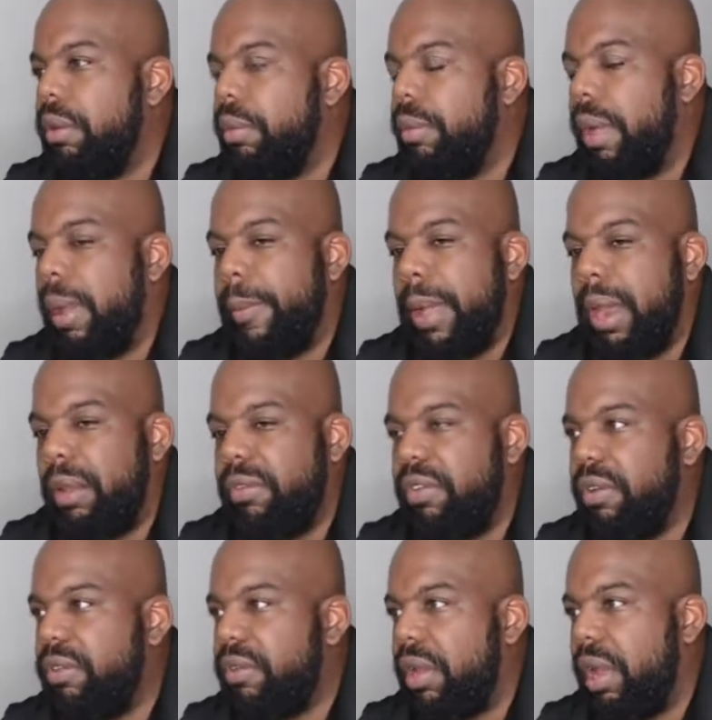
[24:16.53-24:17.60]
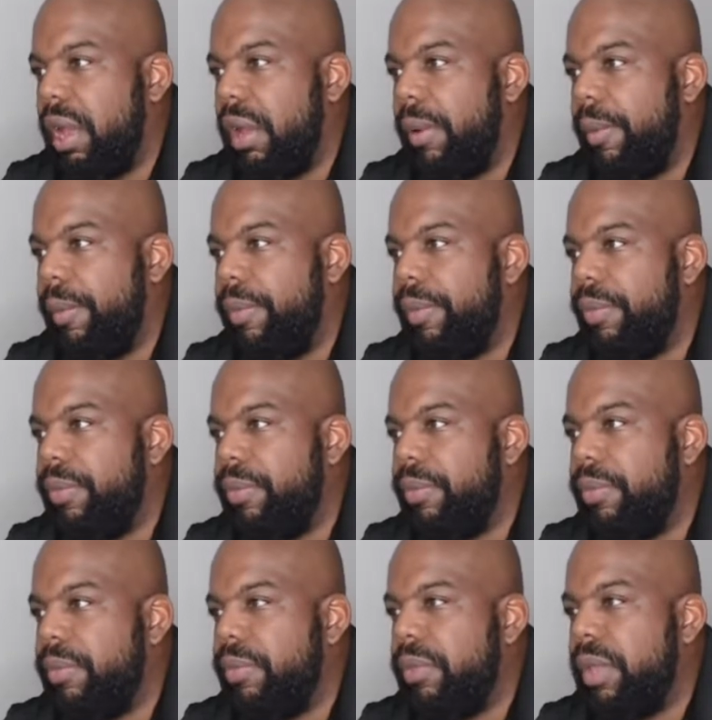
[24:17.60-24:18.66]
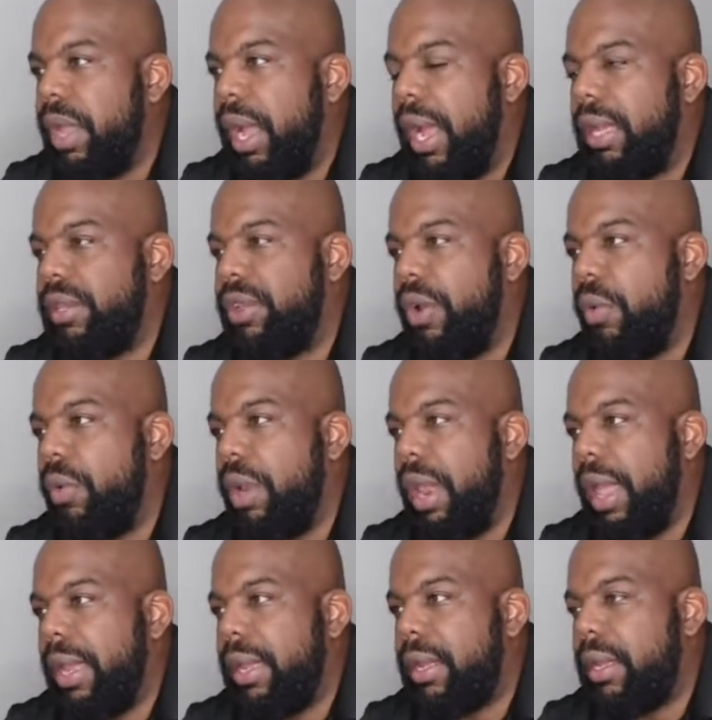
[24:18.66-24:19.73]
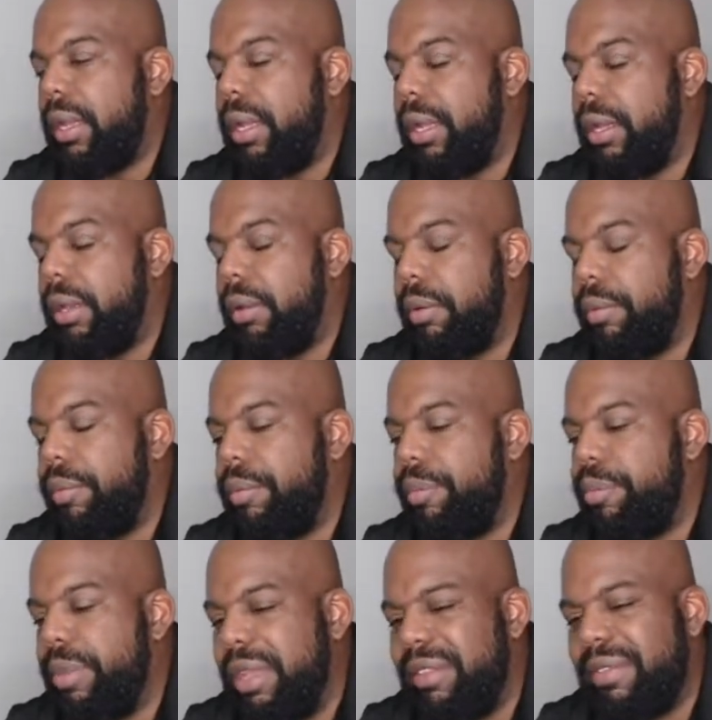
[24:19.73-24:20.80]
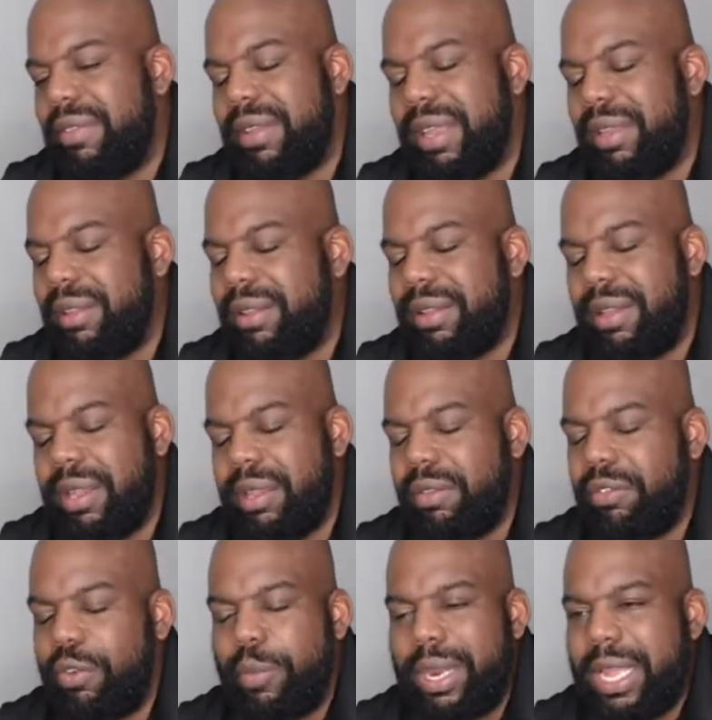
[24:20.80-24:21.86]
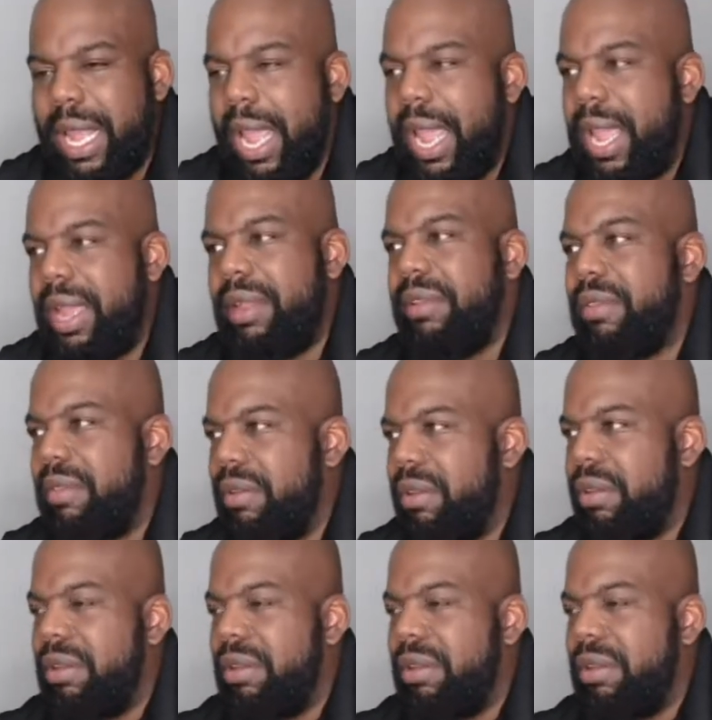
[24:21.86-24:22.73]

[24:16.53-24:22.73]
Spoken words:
My apologies. I don't like Mint's. They too many ads.